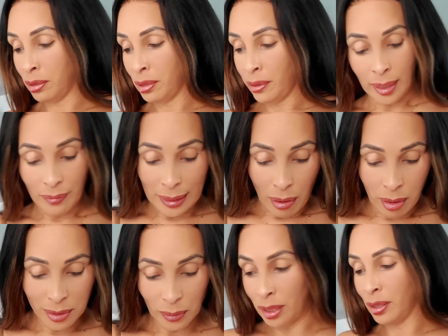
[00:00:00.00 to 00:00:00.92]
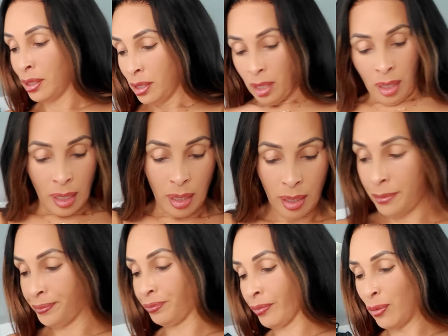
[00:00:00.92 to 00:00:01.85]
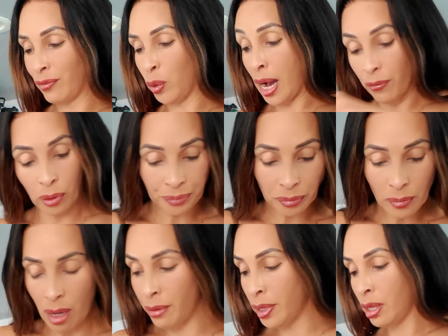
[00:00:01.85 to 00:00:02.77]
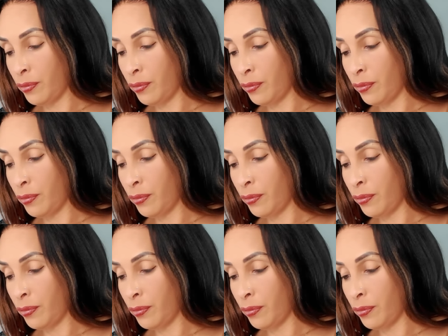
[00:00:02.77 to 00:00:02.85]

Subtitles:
But you have to pulse. Don't put it on because it will get mushy then.